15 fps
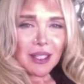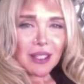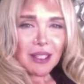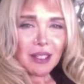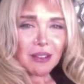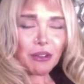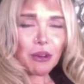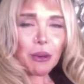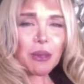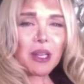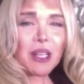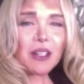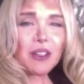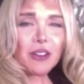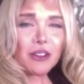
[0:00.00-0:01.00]
from
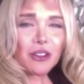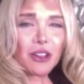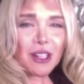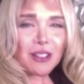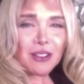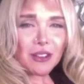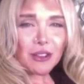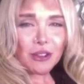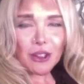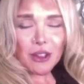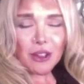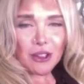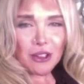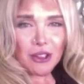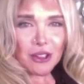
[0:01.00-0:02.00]
ignorance to
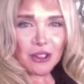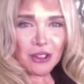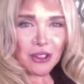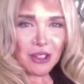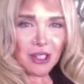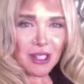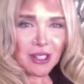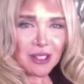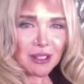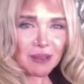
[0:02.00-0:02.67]
consciousness,